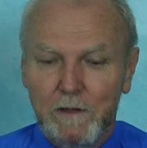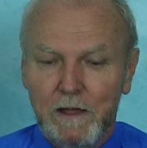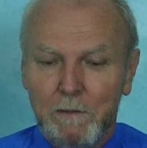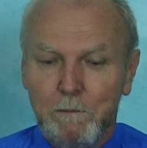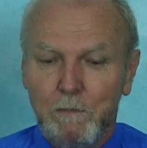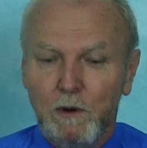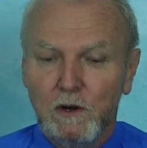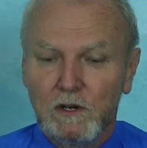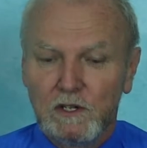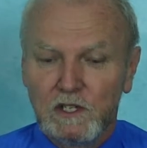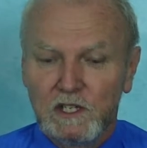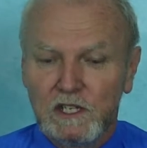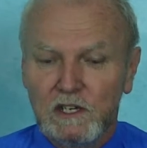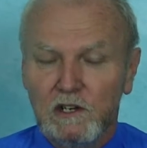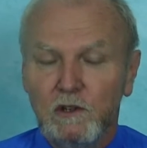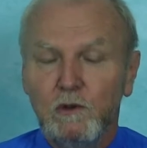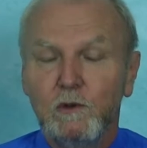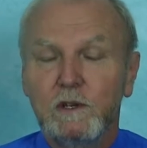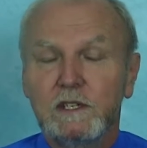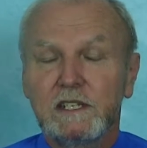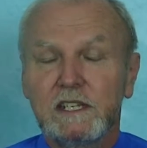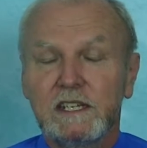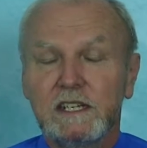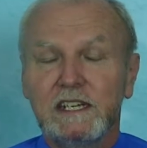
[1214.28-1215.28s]
person who
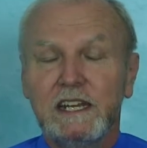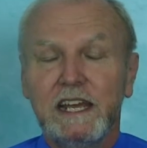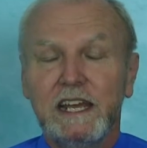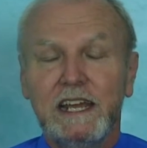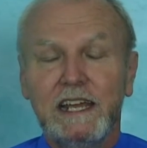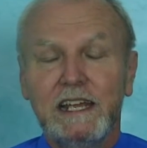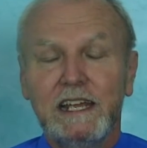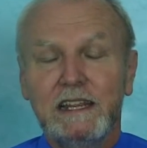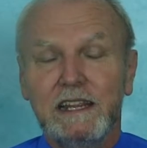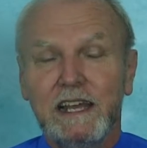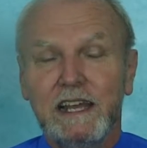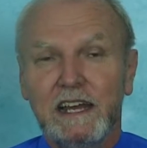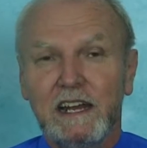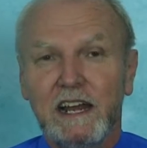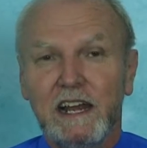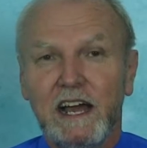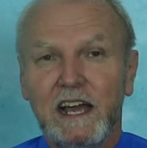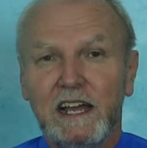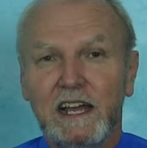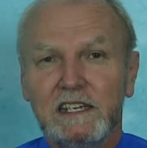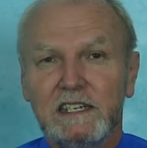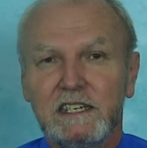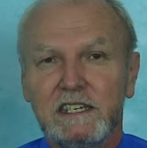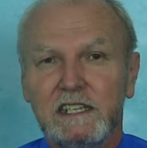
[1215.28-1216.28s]
has attained that
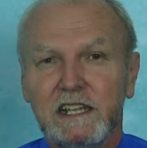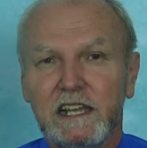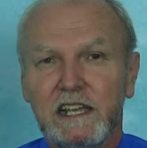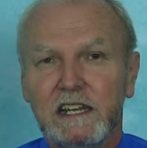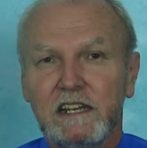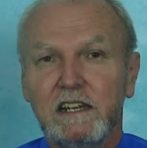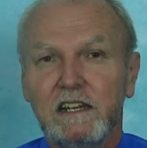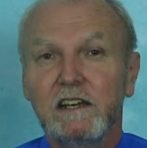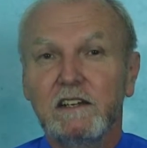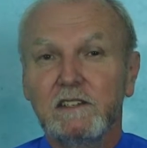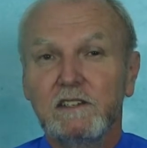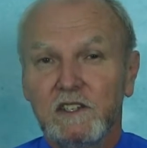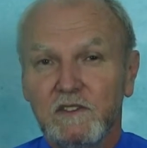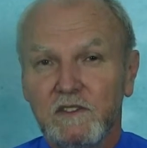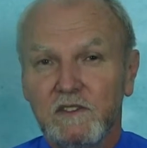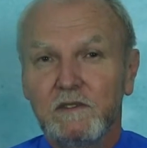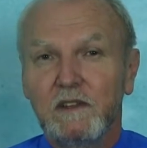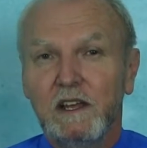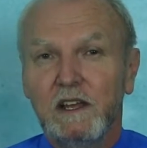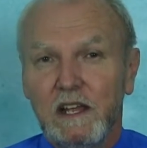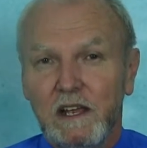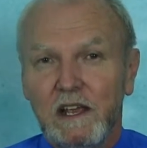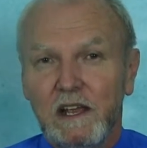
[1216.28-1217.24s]
high state does,